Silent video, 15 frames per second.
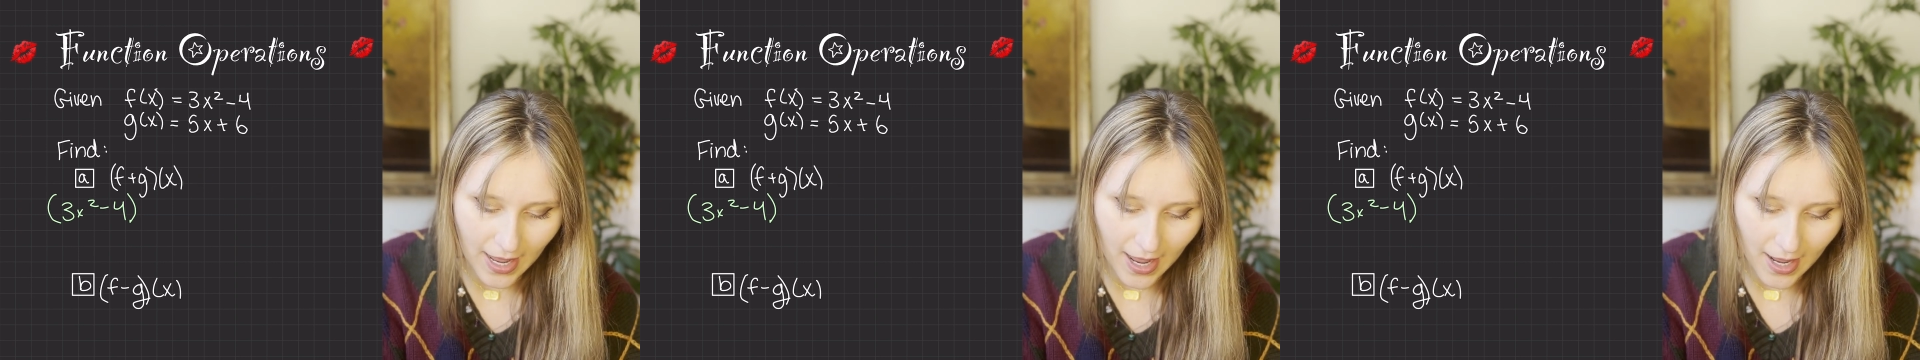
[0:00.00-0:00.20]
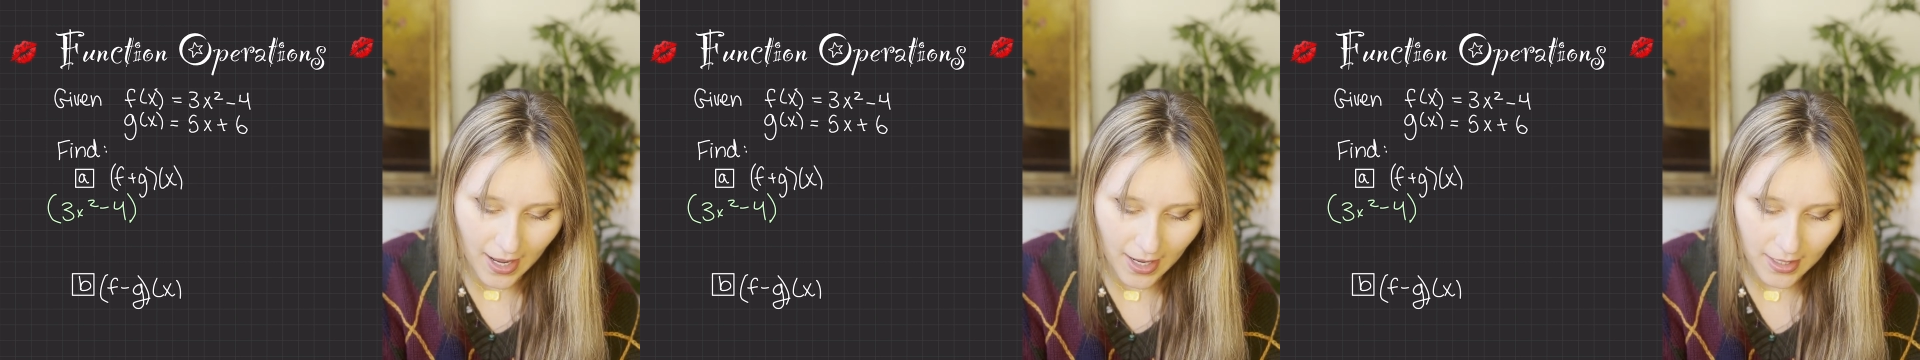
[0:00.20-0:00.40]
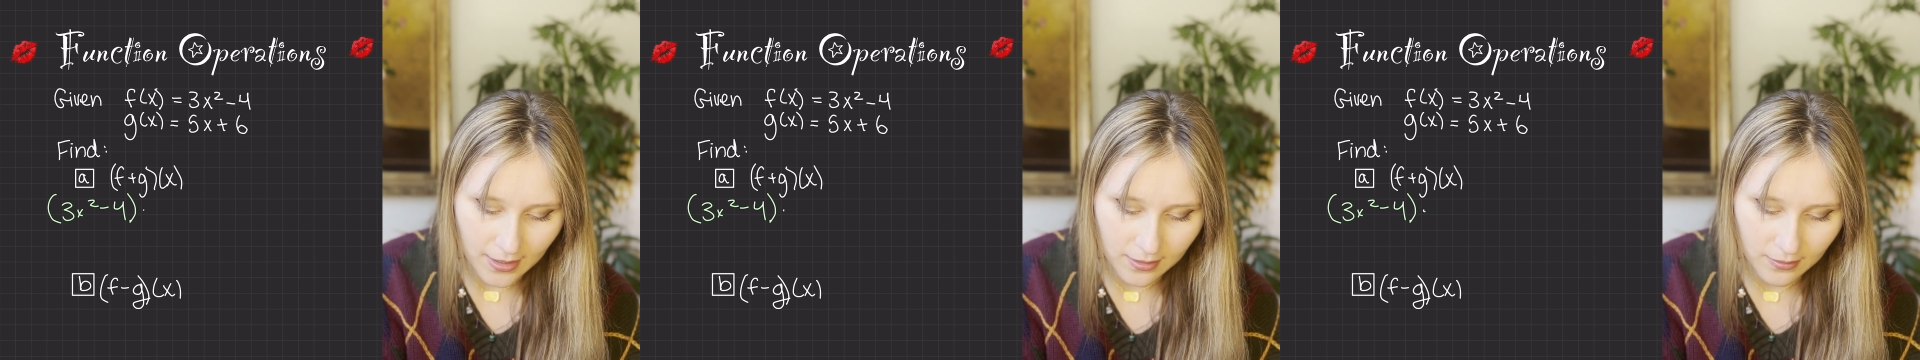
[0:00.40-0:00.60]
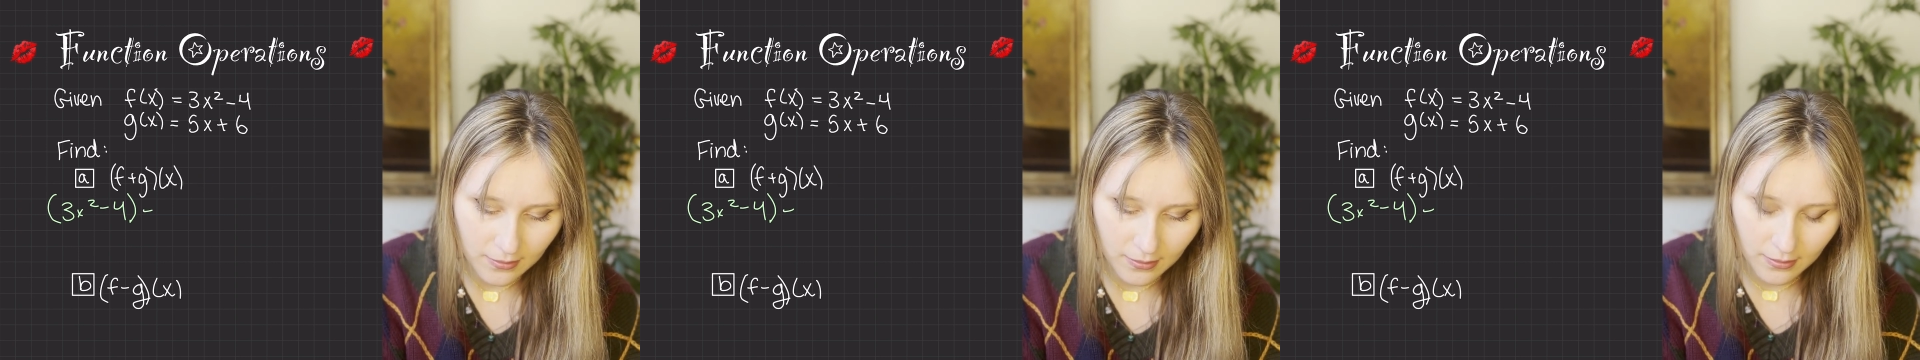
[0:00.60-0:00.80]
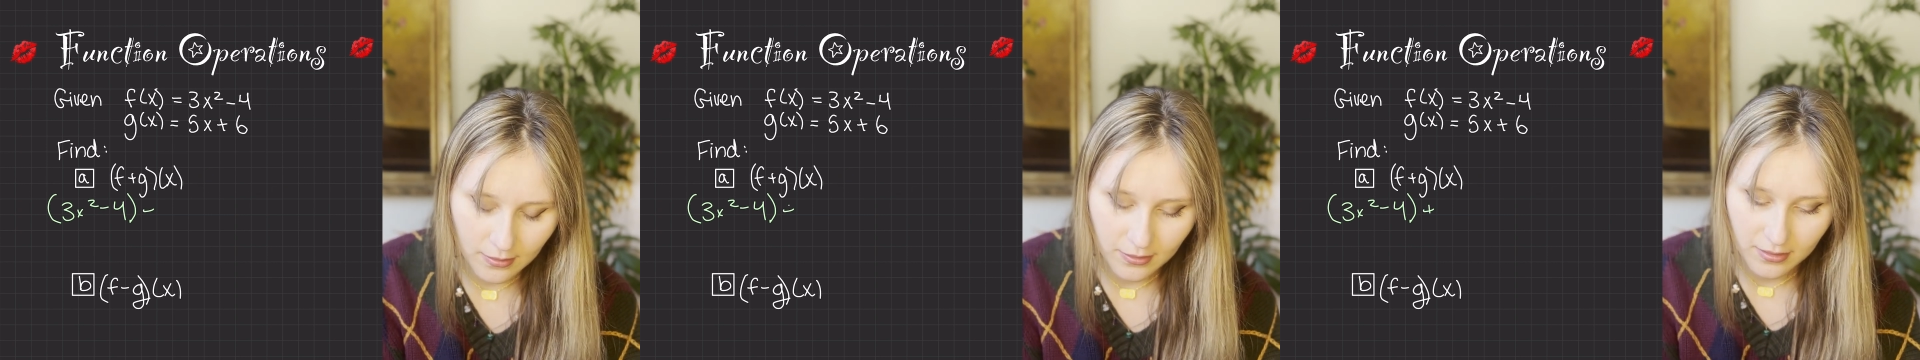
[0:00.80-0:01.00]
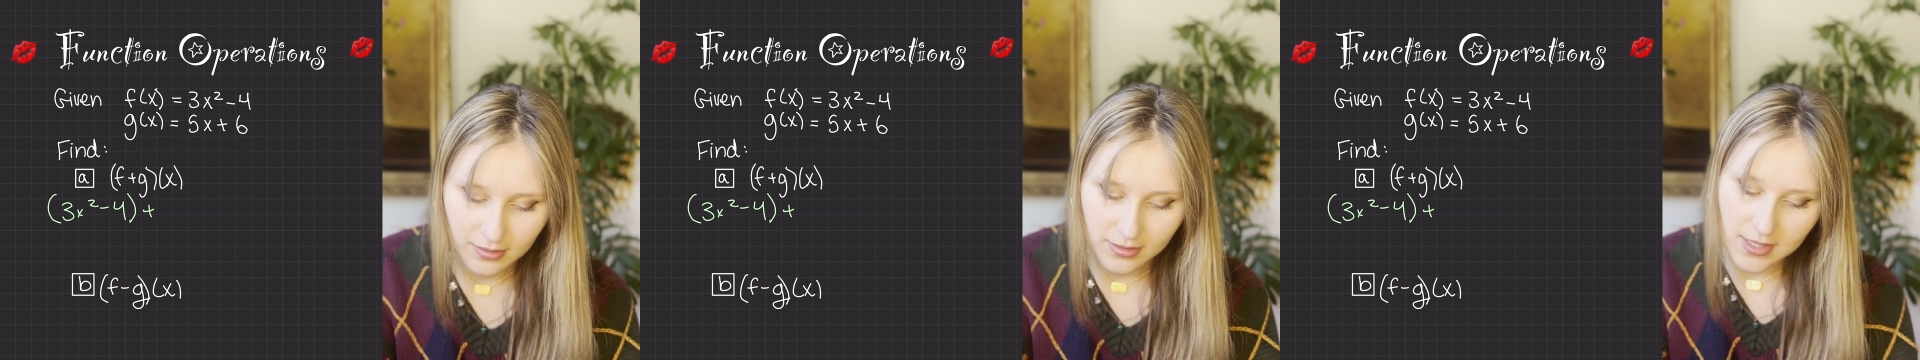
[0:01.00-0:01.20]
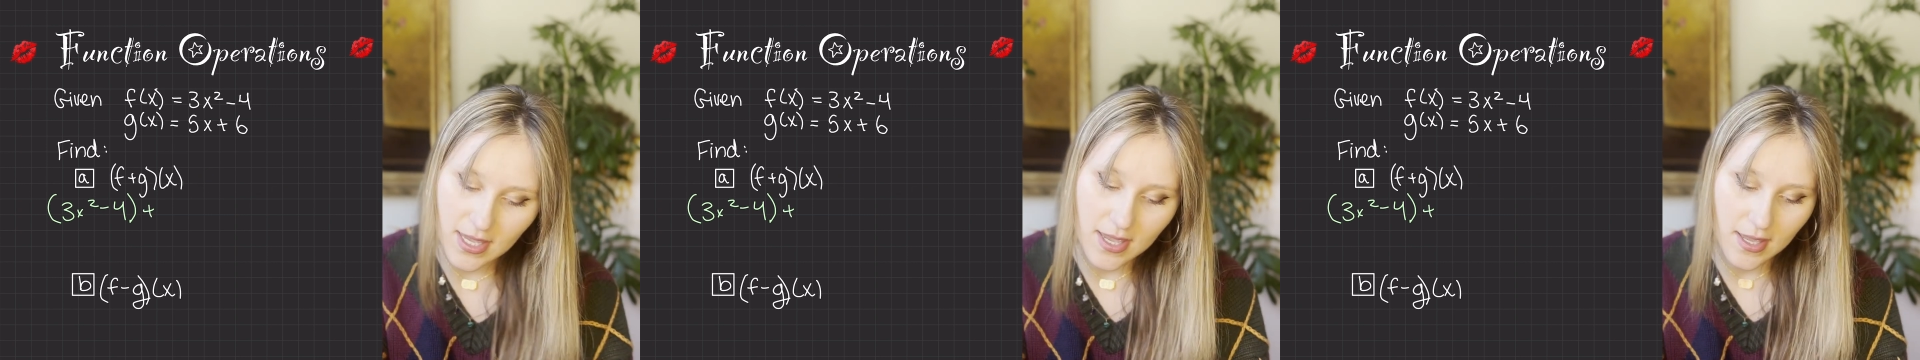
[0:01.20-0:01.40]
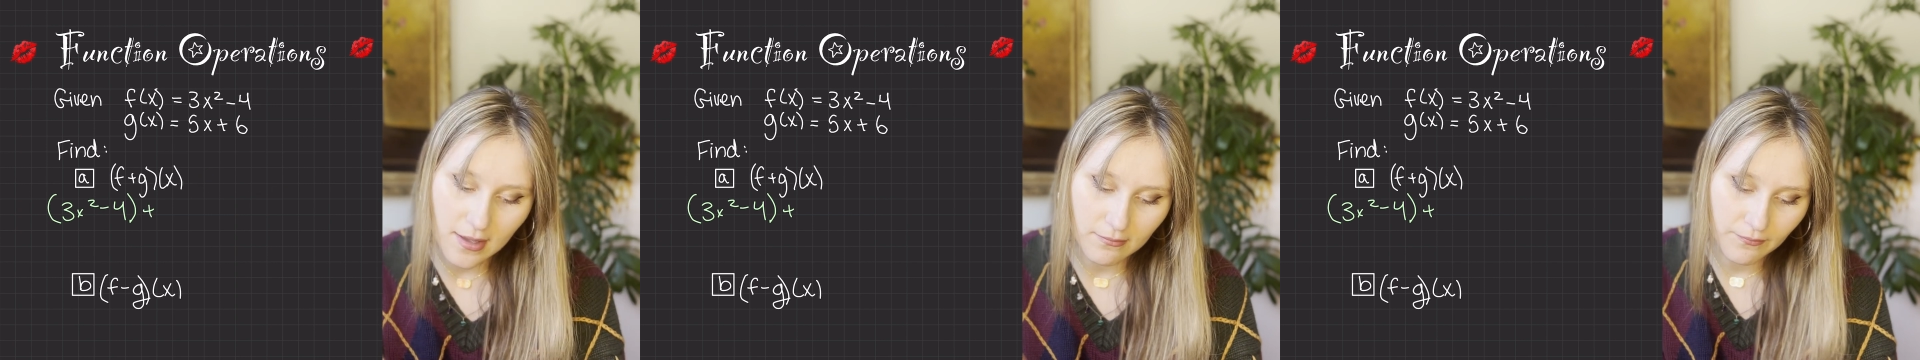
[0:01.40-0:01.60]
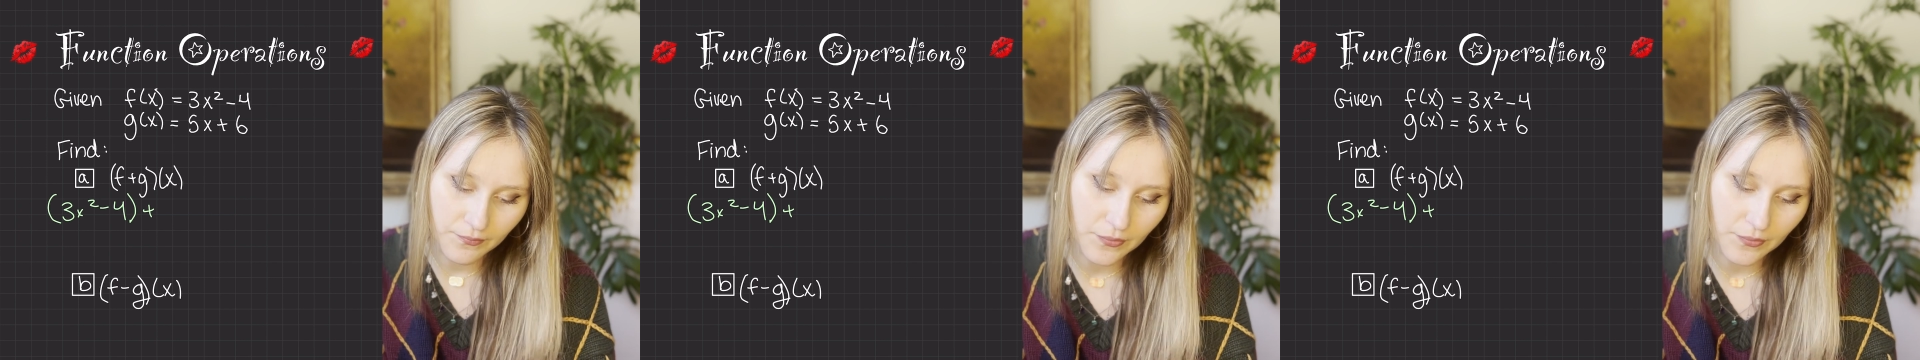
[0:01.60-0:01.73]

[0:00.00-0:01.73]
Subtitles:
add the